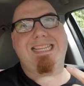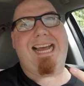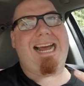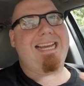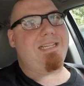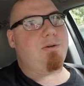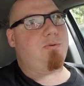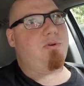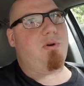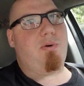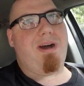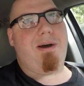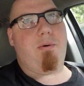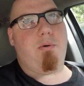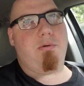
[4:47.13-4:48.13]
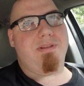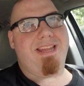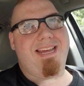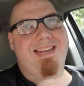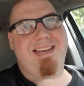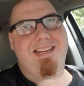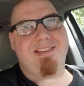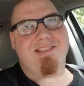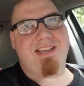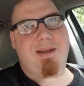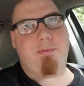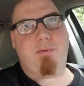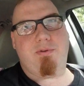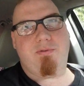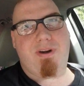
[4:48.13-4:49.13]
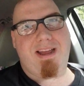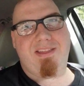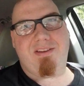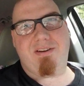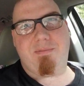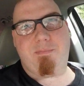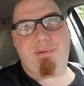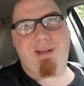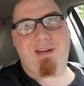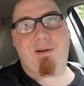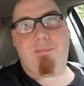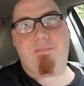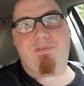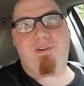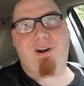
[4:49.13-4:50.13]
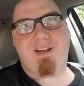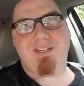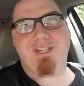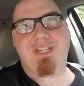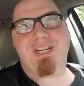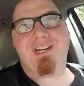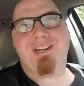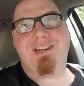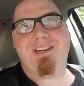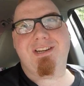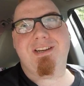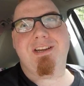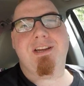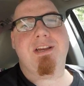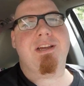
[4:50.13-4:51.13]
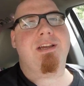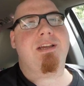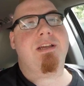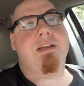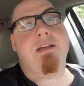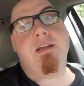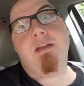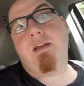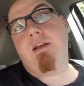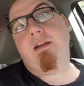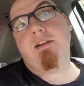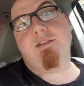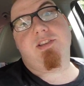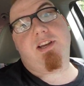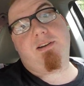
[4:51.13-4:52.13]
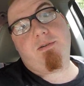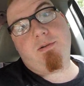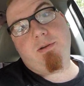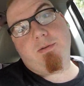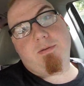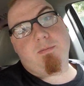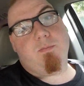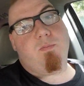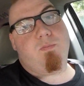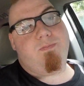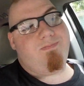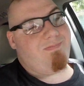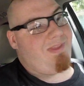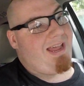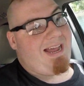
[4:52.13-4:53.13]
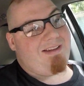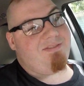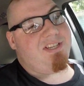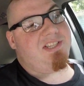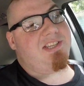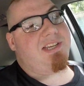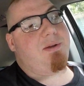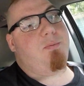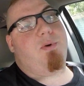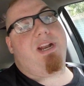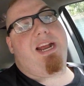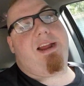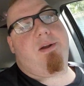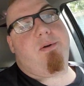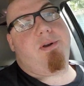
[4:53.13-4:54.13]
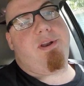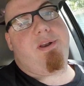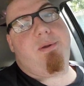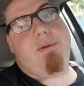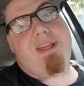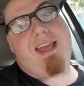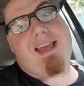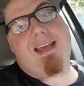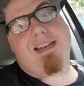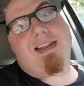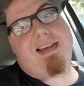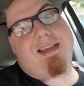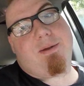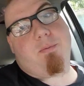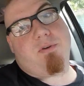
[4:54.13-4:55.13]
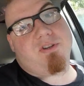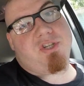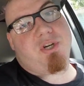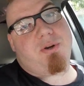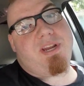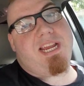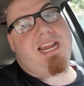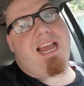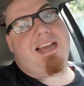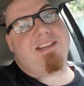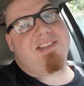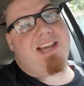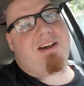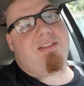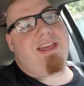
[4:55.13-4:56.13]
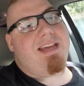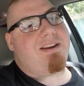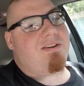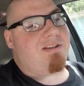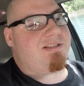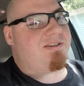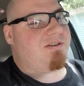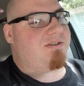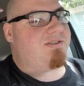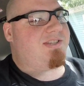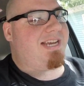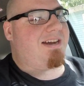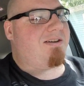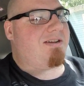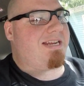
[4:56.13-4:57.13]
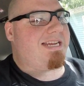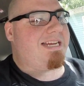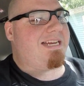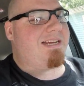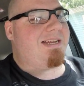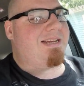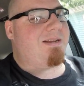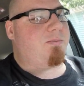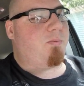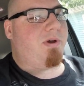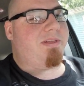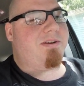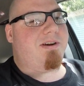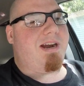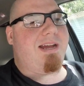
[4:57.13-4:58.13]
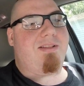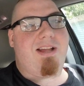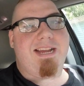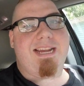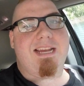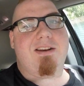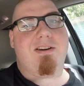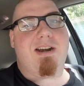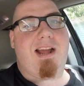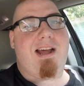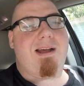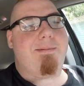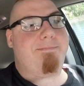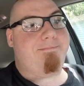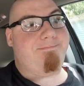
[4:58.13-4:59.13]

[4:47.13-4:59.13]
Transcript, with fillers: I don't know how old that is. I would rather pick up fresh. So, obviously, when I go to do that, I will show you guys how that all turns out and whether I like it or not.